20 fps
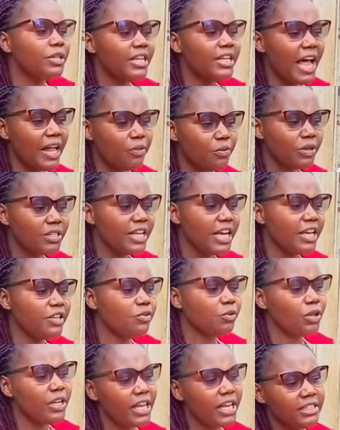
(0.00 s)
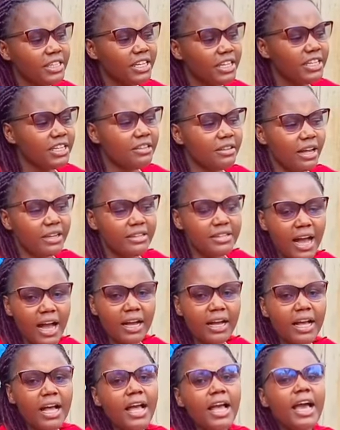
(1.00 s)
that water is collected in the
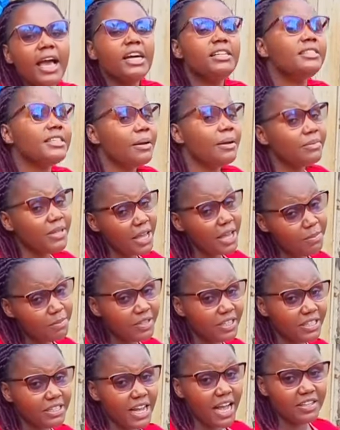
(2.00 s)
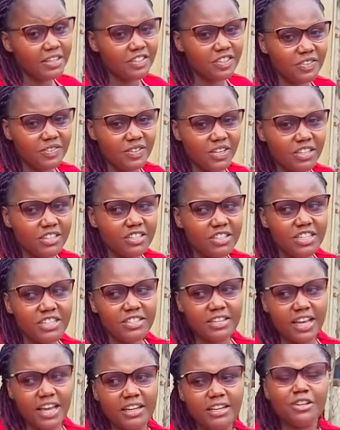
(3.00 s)
tank, and sometimes it has insects
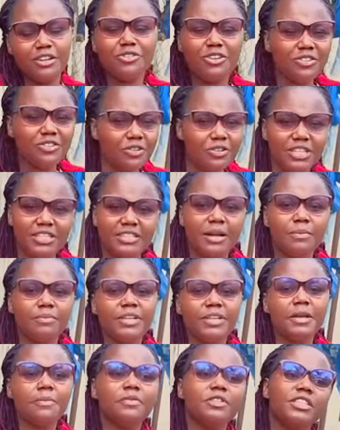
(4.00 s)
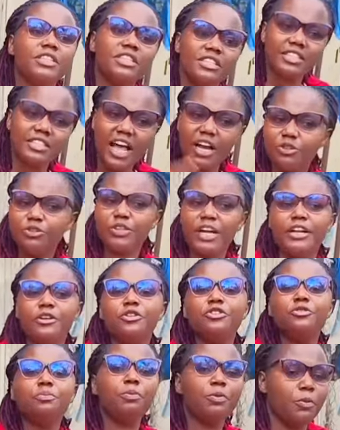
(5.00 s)
inside. Not only sometimes, it is actually
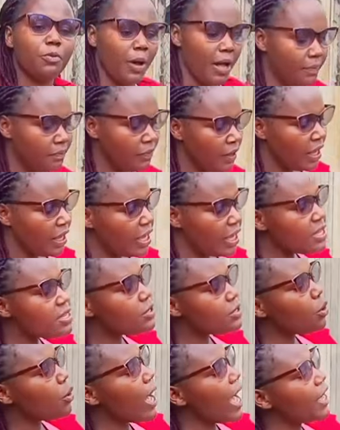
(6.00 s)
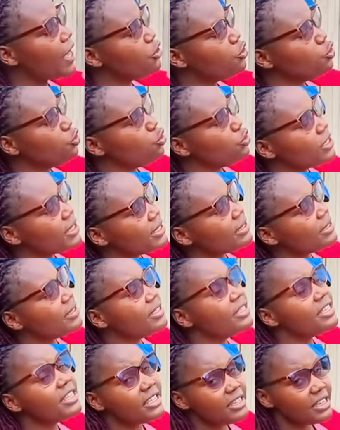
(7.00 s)
not pure. And so I use
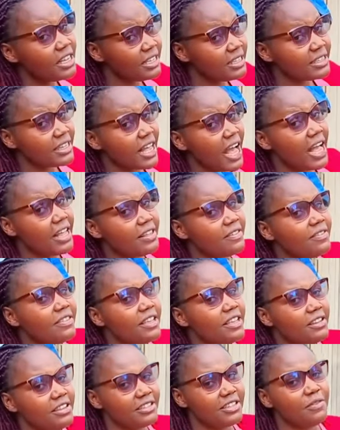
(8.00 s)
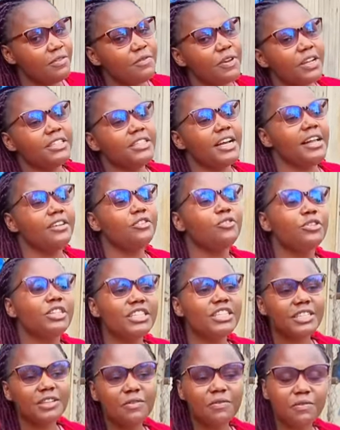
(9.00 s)
this as the disinfectant to
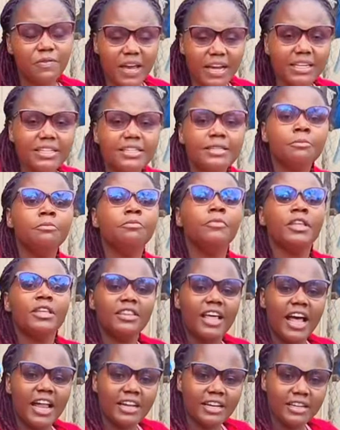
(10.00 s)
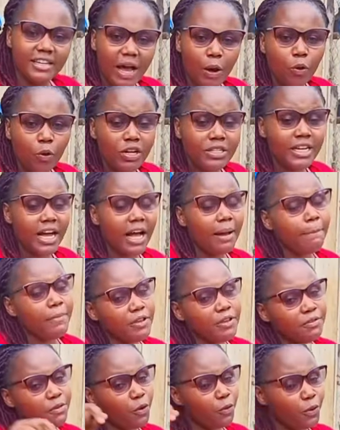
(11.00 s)
disinfect the water
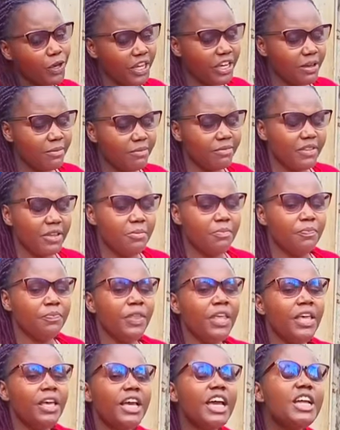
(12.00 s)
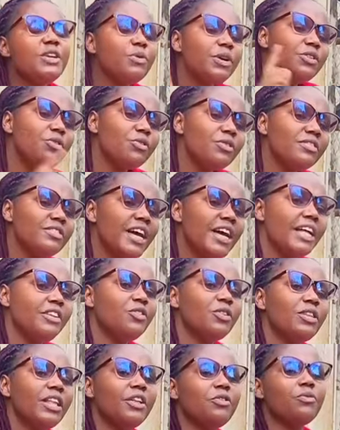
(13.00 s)
before we give them. And we do that
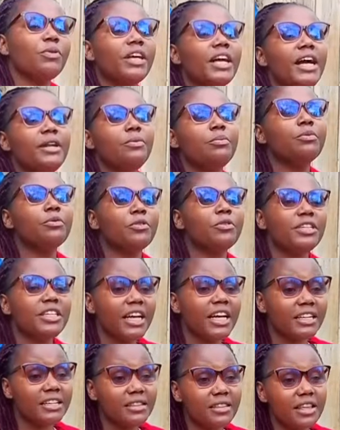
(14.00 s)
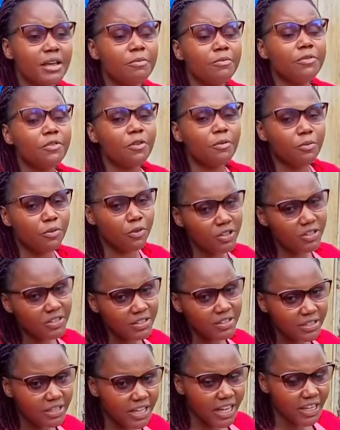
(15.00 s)
so that we can protect them from those
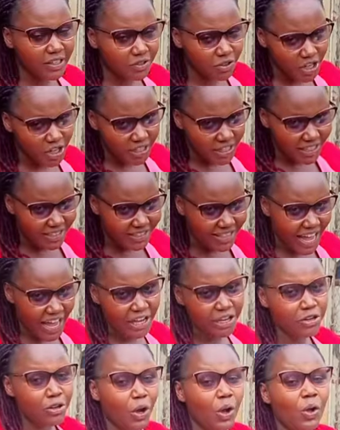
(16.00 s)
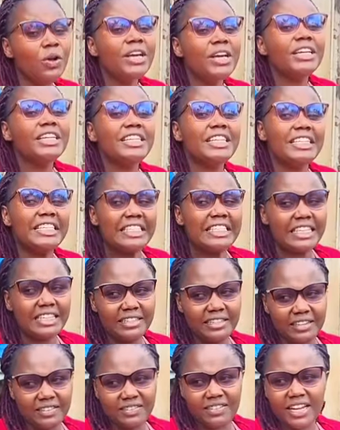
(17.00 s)
gastrointestinal
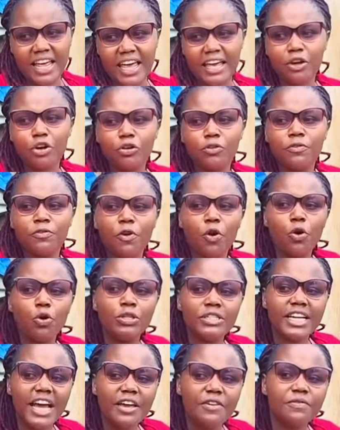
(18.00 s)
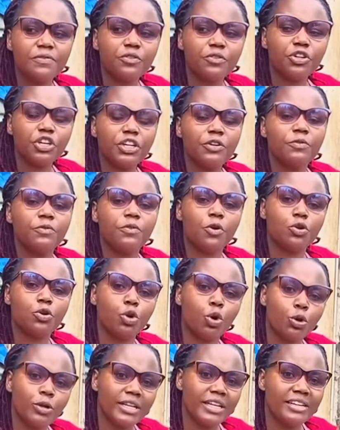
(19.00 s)
diseases like fall typhoid, fall
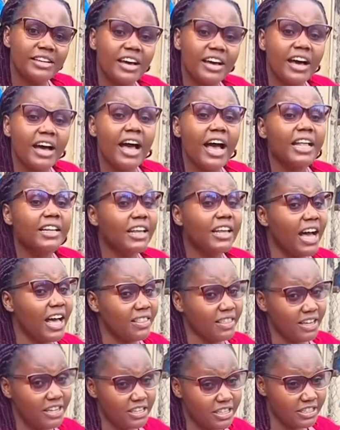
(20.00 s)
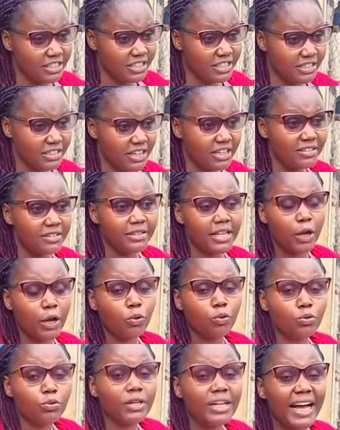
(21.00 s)
cholera, and other diseases that
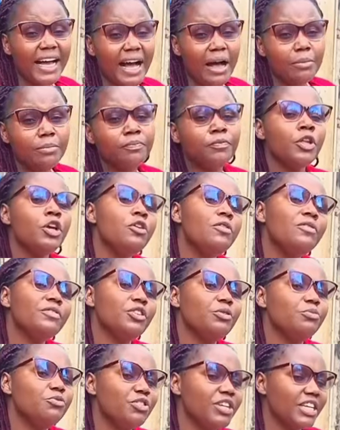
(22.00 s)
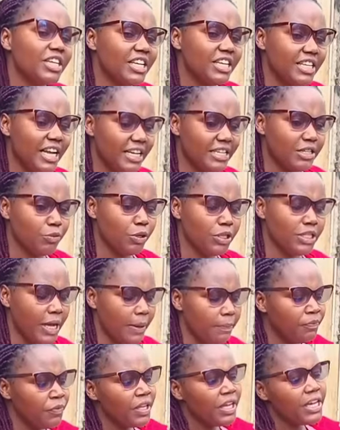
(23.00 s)
could come from drinking dirty water.
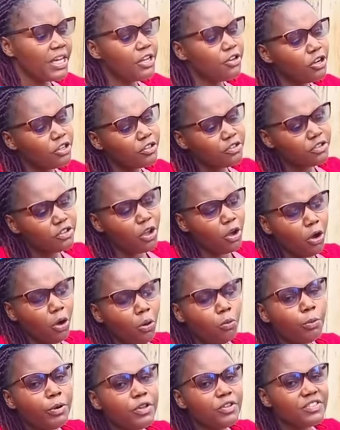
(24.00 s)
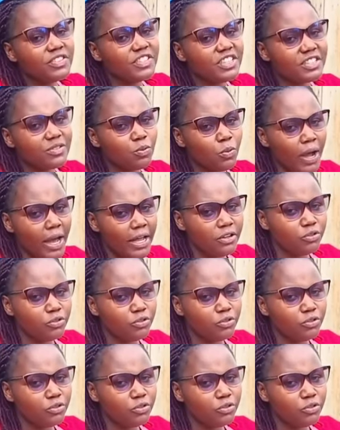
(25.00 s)
And also we use this one